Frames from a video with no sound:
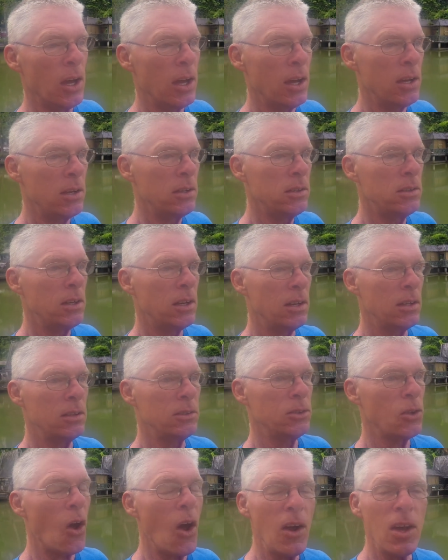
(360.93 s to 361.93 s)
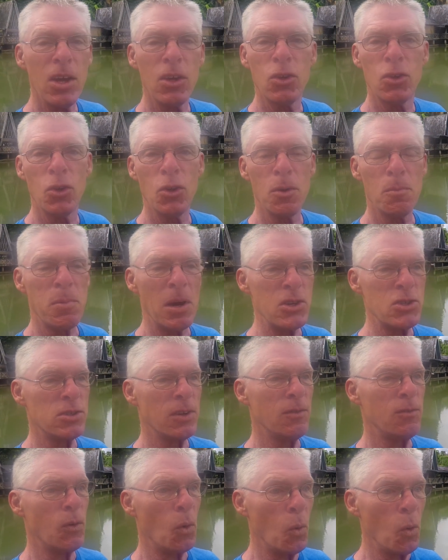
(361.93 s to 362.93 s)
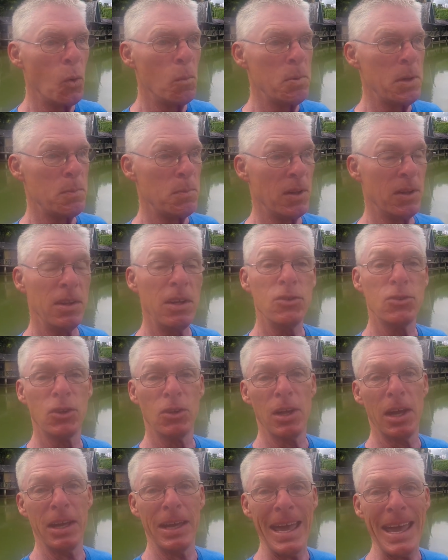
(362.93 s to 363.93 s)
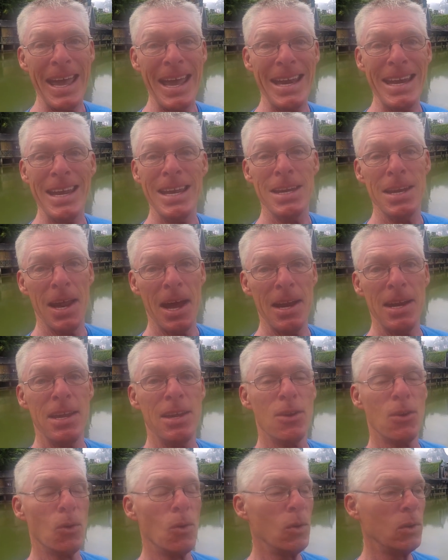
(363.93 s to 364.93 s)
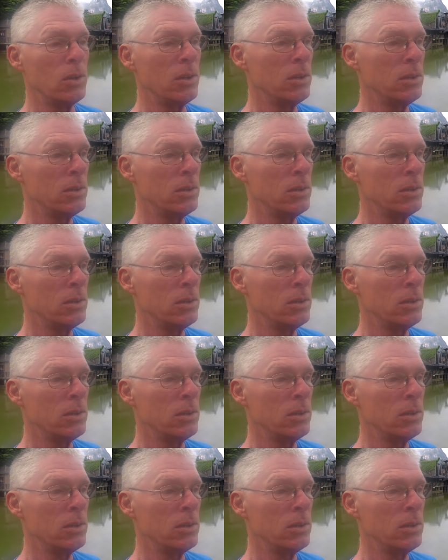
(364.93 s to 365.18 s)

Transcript: and talking to a bunch of old people, and these are like 80, 90-year-old